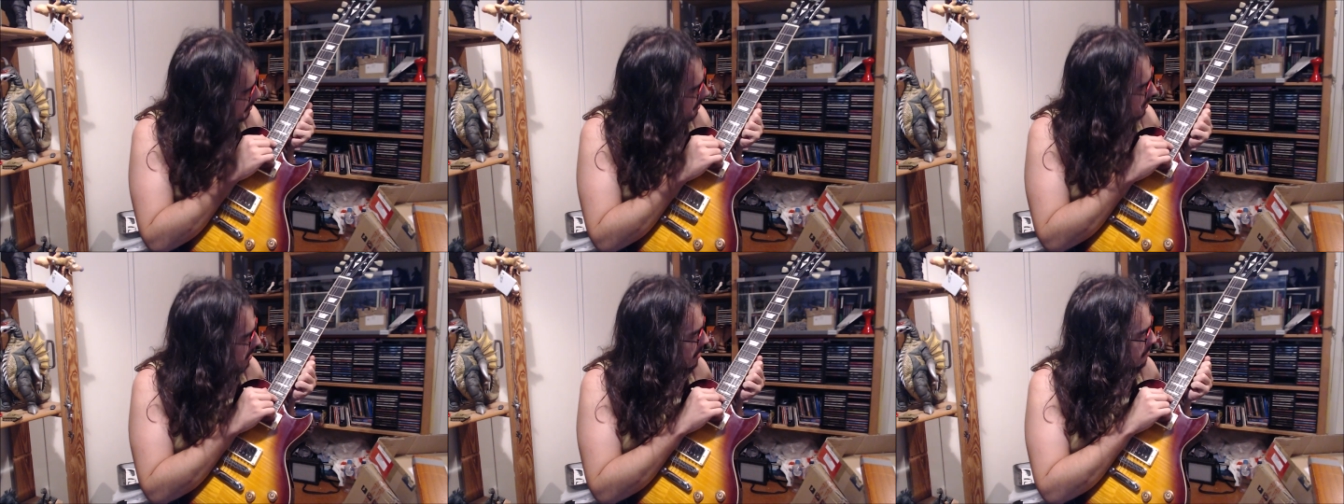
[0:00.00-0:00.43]

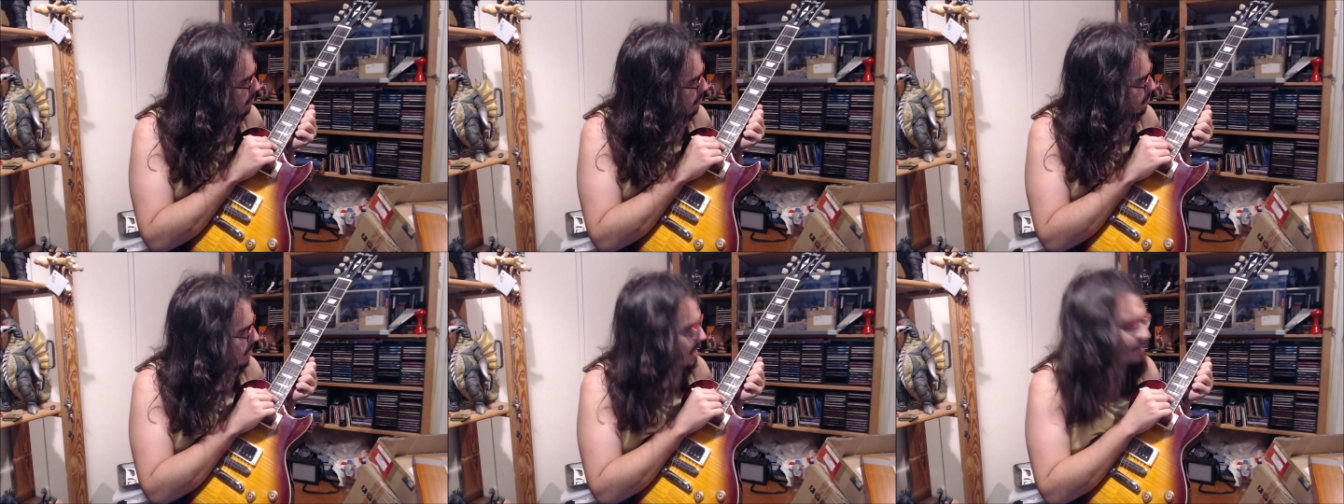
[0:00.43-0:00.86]
a
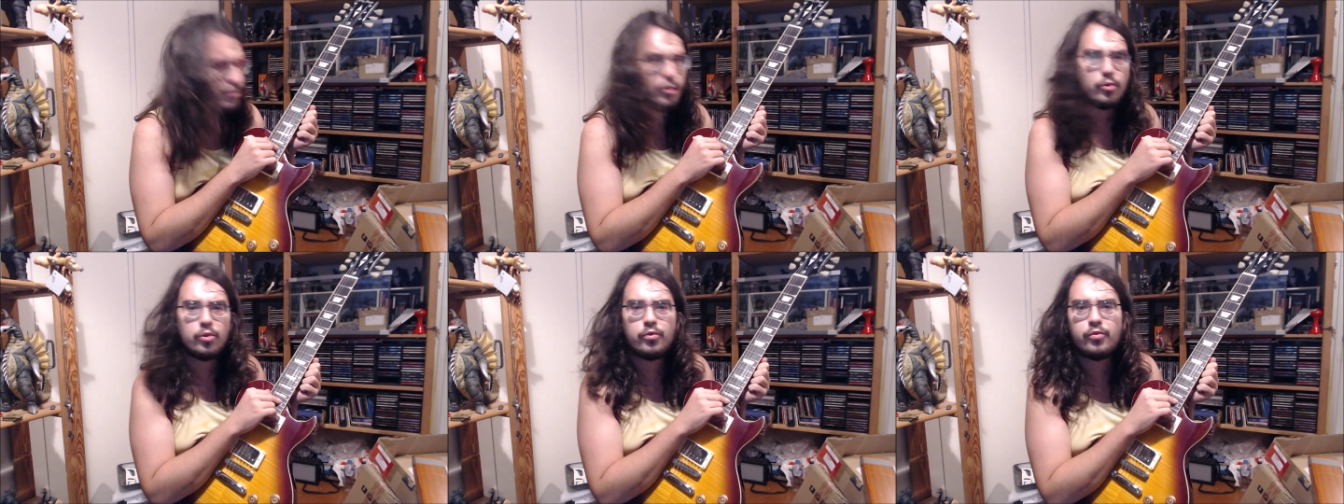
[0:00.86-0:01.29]

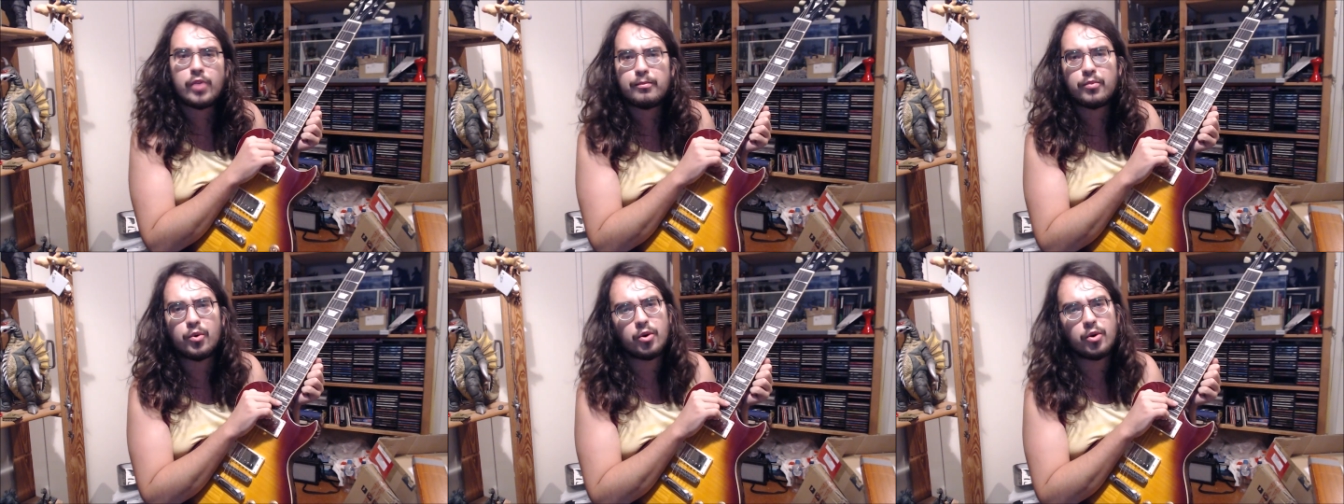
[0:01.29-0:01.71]
maple
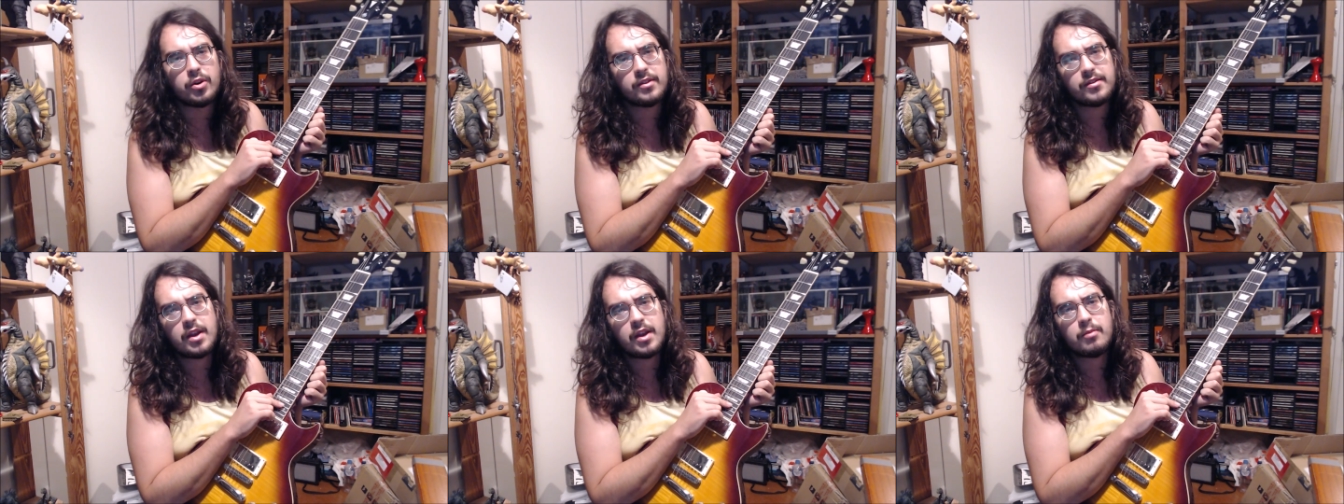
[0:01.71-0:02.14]
fretboard. It's
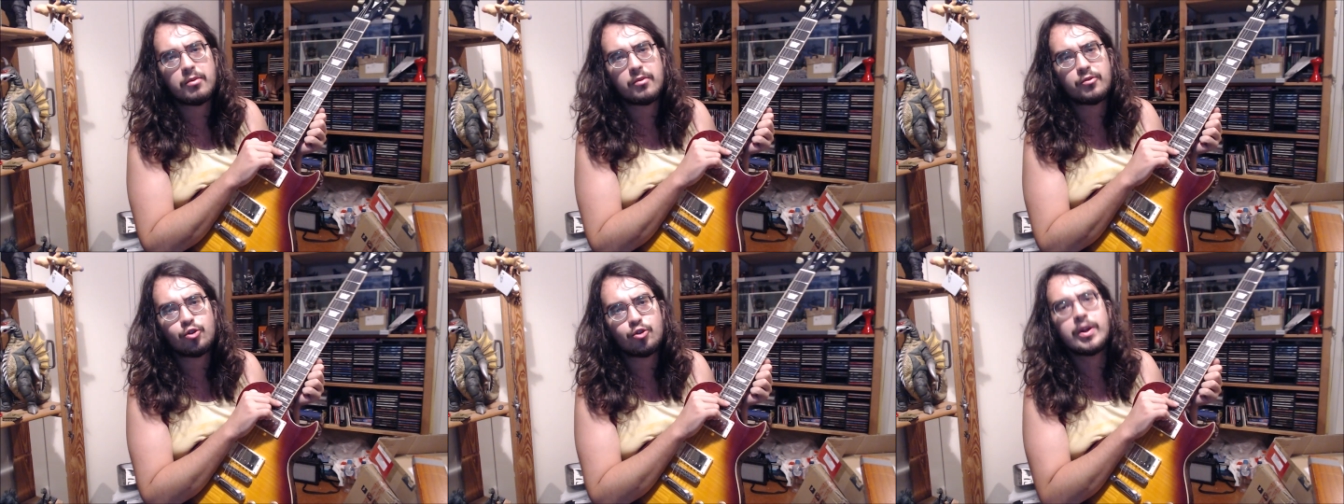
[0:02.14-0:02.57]
a type of
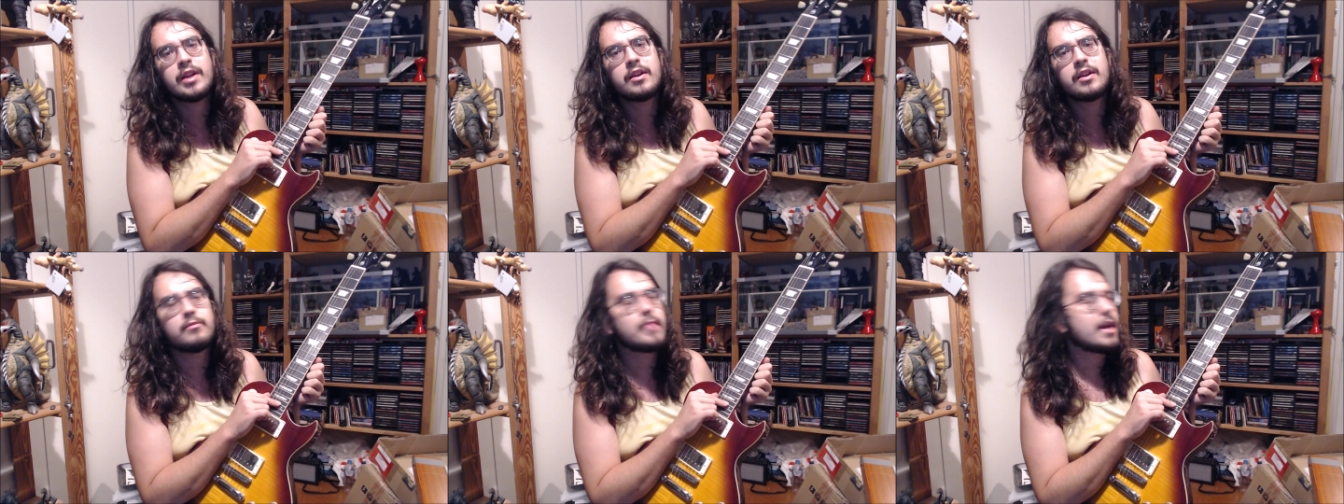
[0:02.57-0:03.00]

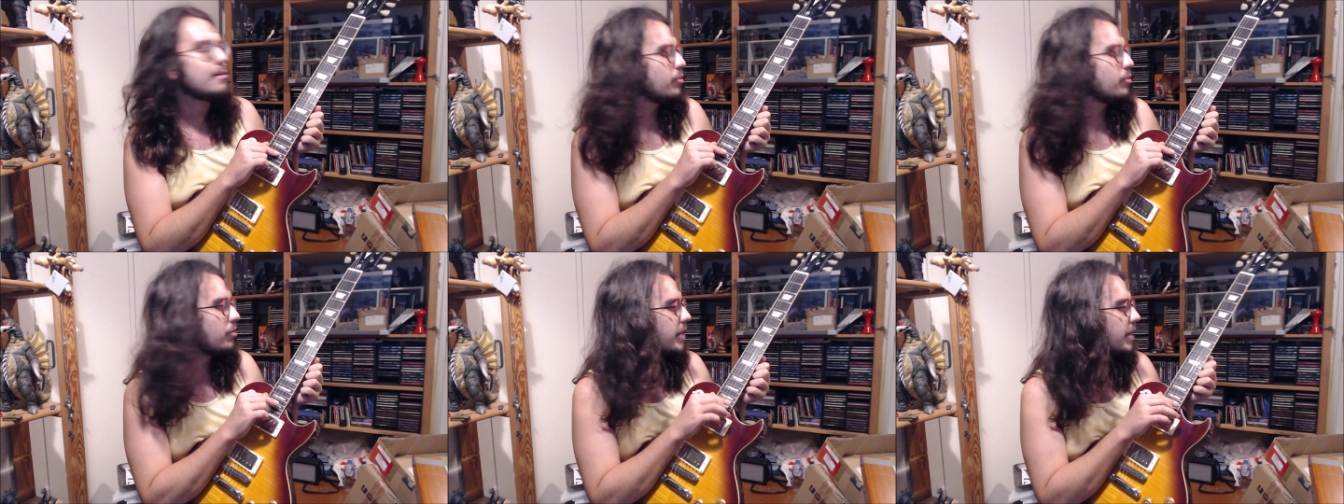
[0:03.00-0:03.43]
treated
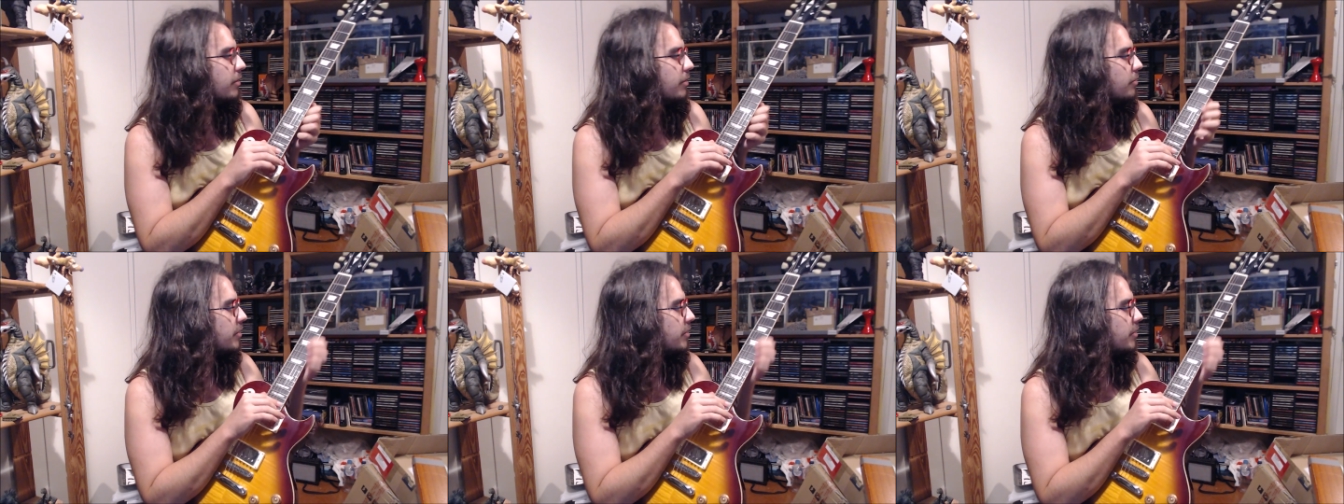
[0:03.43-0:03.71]
maple that